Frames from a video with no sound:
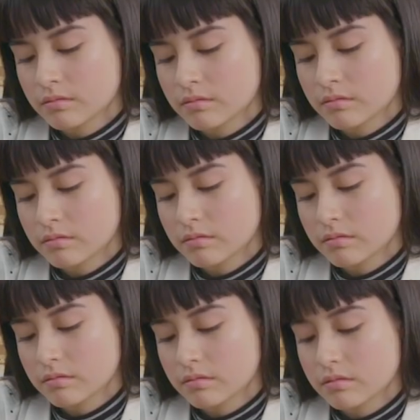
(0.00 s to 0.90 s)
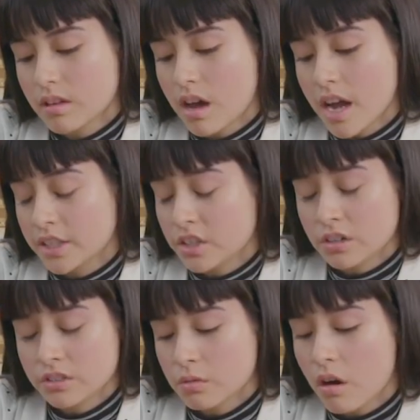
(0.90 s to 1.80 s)
Technically. I
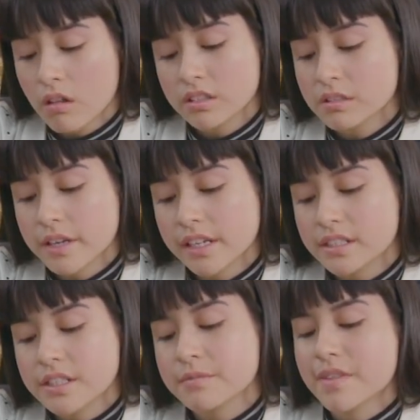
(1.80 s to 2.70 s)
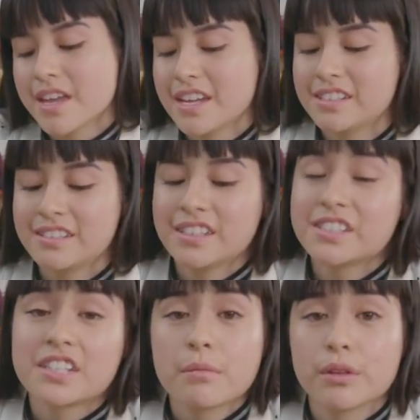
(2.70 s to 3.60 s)
talked you all into my idea, and I didn't
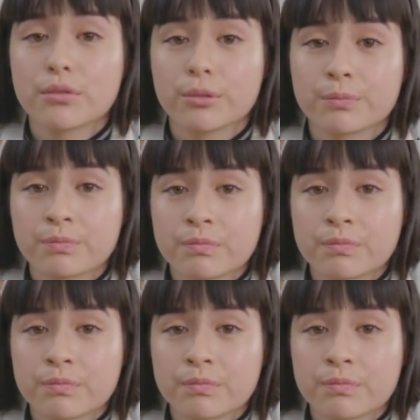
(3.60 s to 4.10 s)
think the timing through.